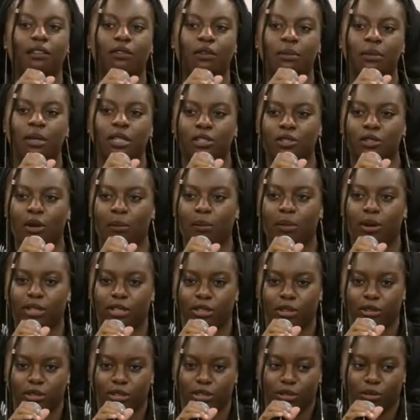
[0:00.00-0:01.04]
If you meet
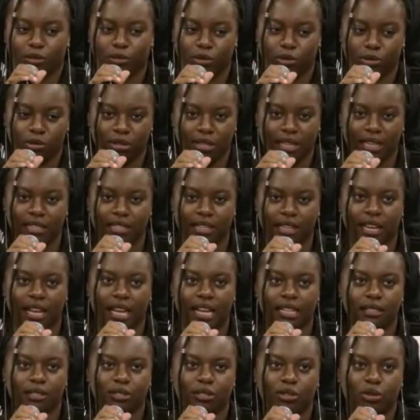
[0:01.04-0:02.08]
somebody on the road and they
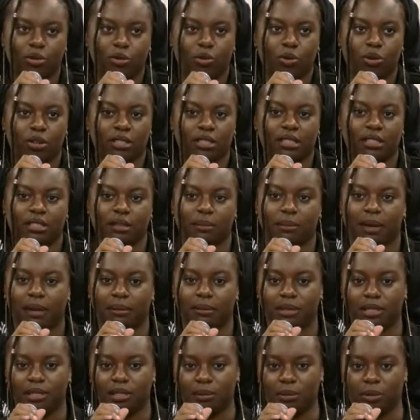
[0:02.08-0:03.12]
ask you what the
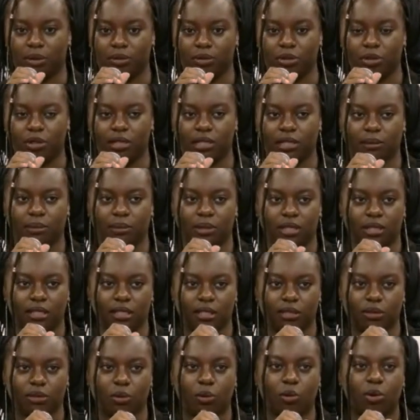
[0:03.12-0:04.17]
baptism of the Holy Spirit
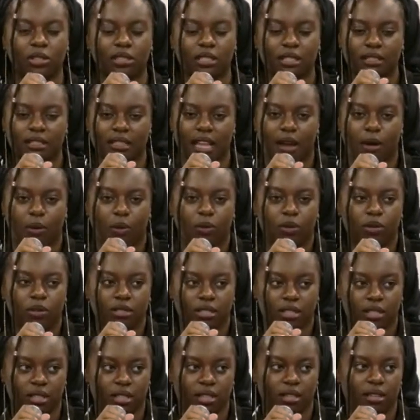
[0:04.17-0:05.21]
is, what is that one
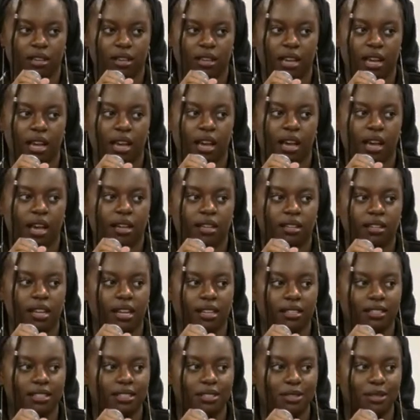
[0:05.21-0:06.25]
thing
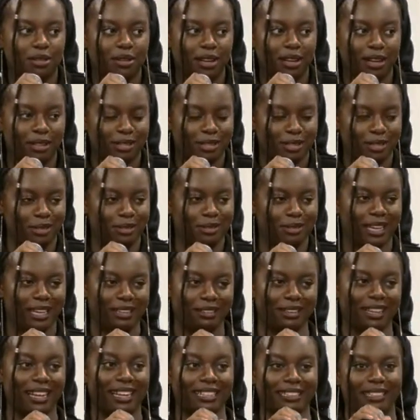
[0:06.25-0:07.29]
that stood out to you that
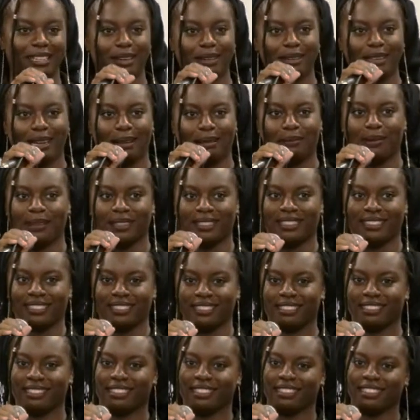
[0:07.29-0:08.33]
you can tell that
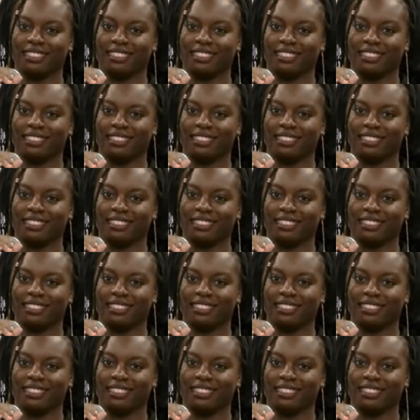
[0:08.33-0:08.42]
person?